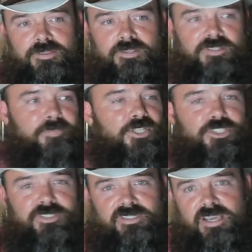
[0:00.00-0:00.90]
The speech
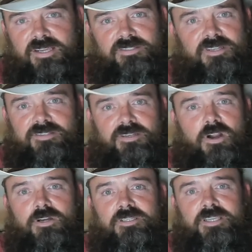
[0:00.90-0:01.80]
to text doesn't
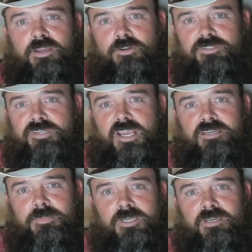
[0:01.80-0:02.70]
hardly understand
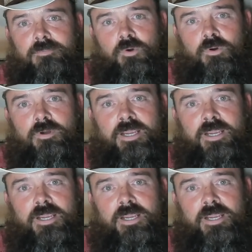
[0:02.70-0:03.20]
me anymore.